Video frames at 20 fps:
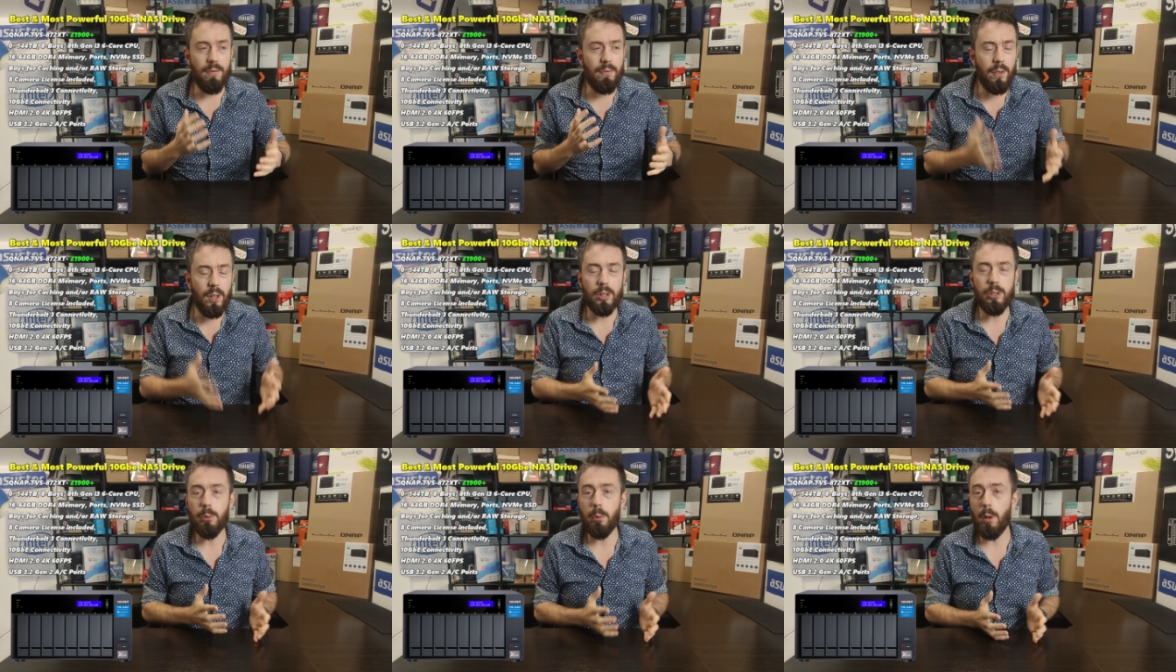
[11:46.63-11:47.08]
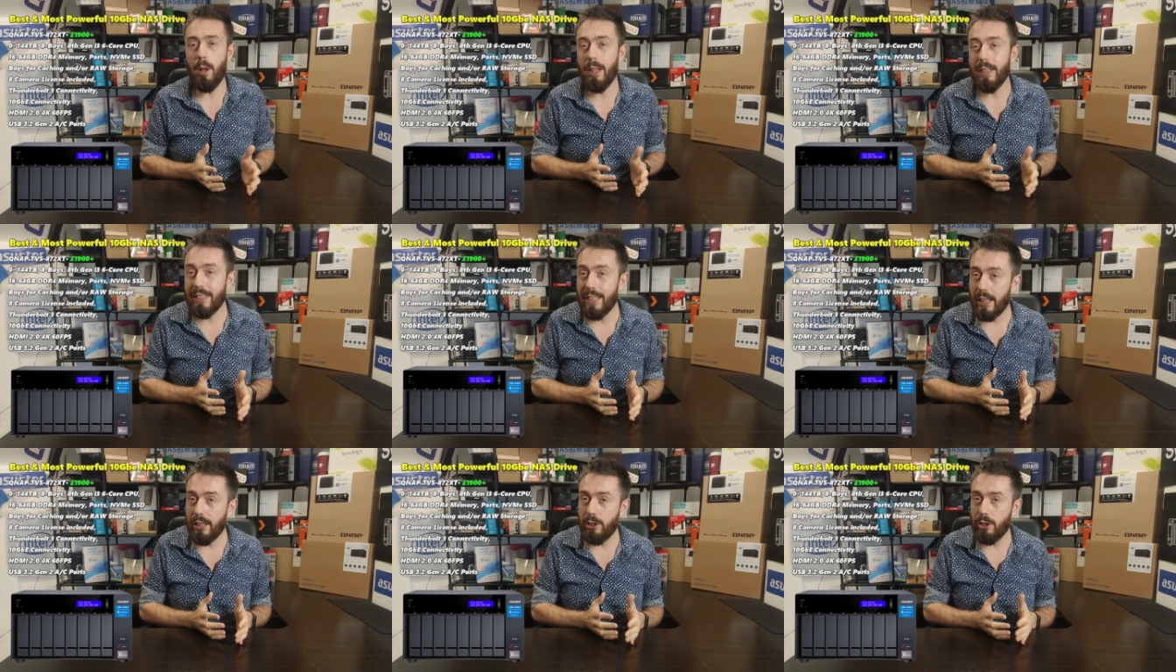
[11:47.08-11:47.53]
and
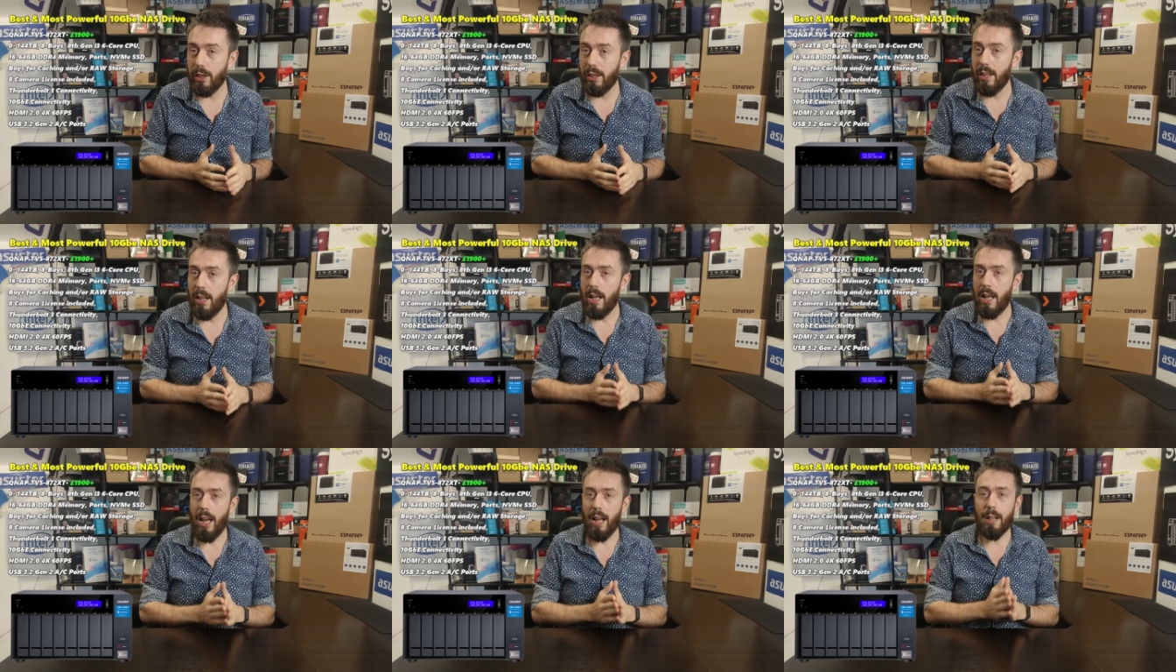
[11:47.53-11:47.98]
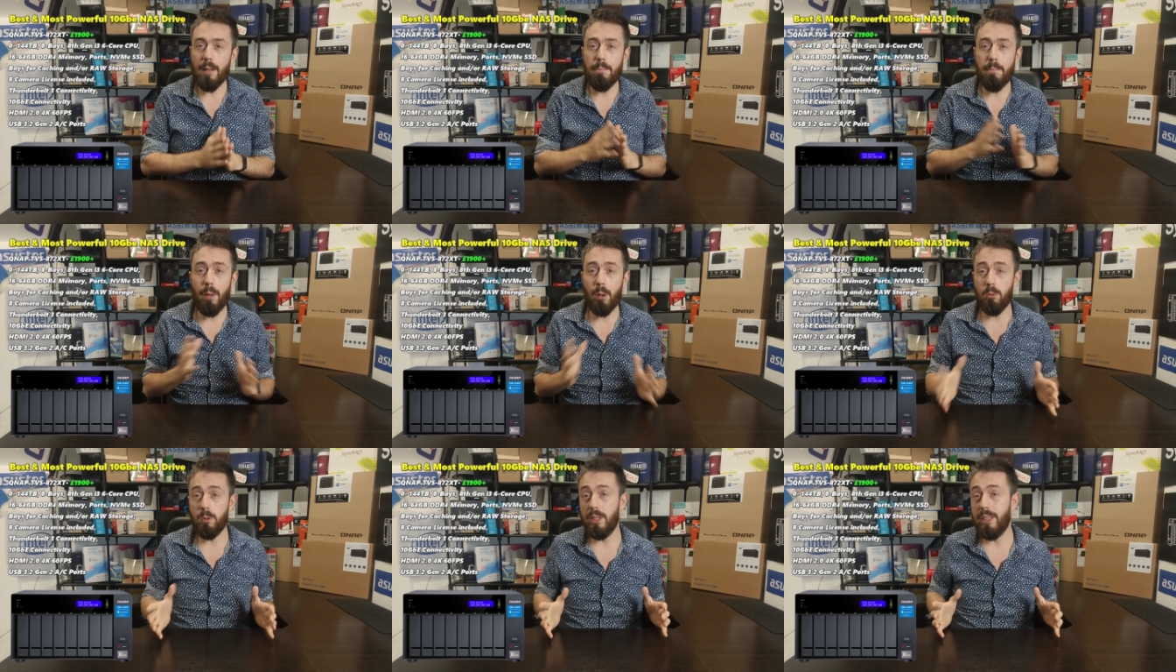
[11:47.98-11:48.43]
virtualization and a
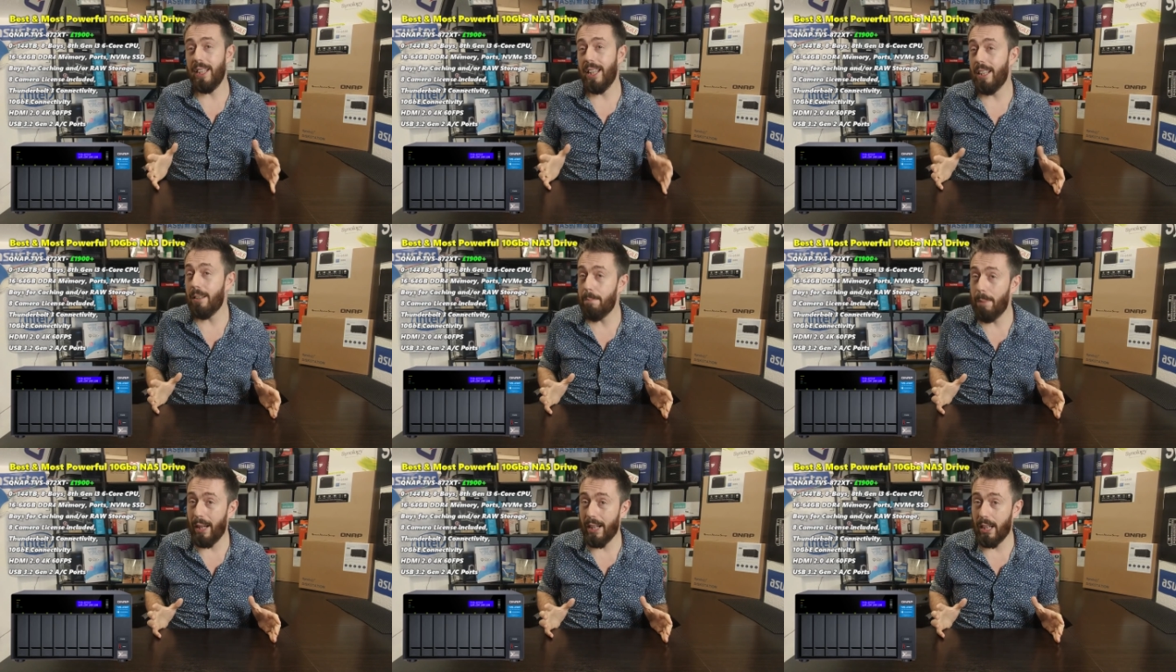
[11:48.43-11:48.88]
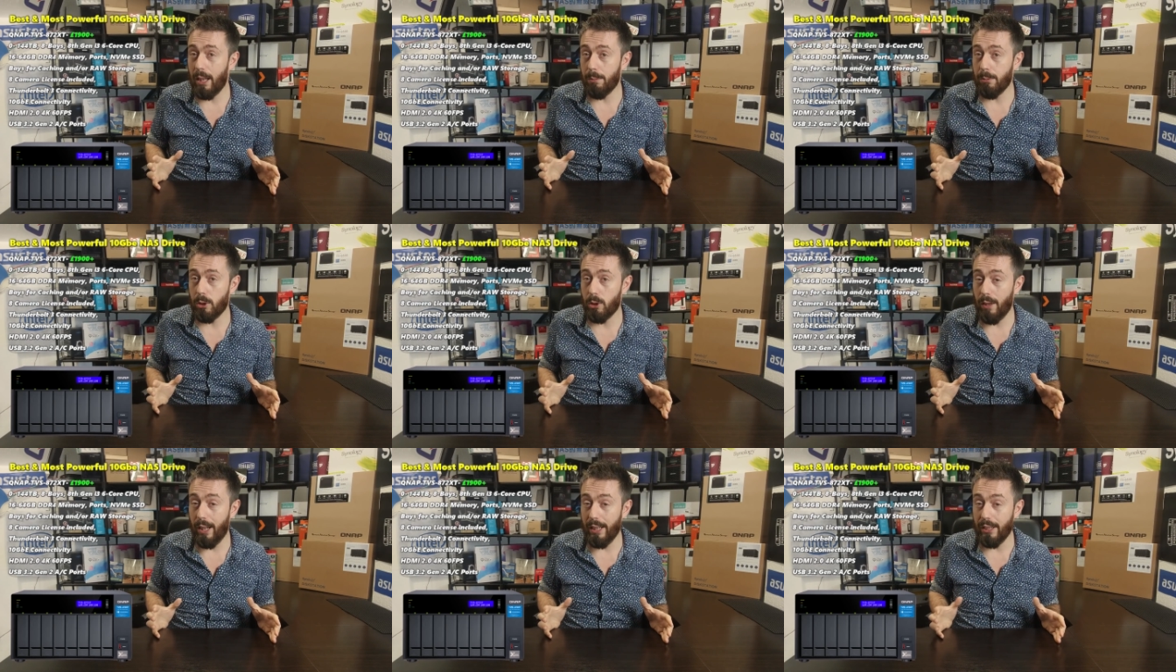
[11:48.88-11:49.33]
multi-tiered
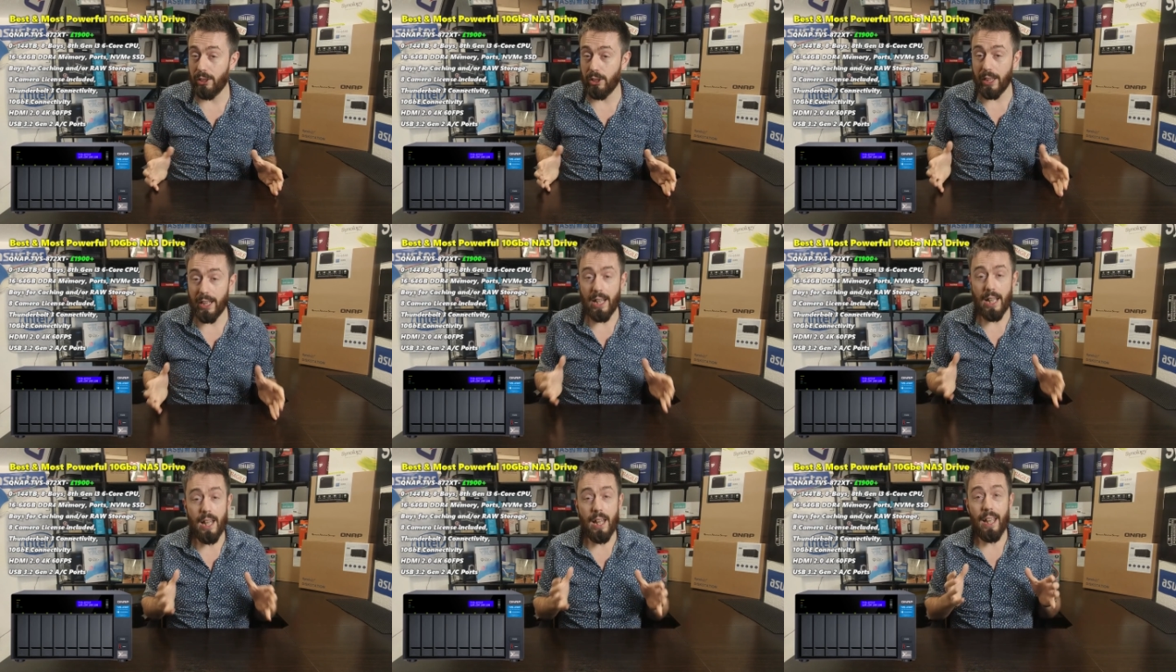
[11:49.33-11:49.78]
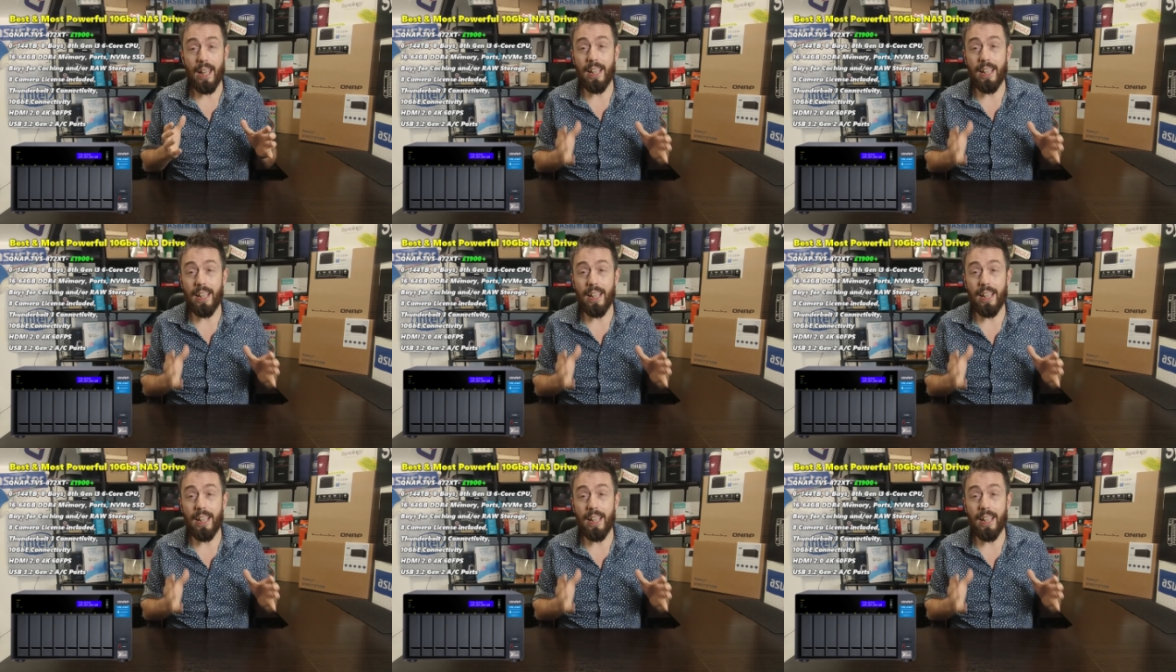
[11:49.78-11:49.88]
backup strategy.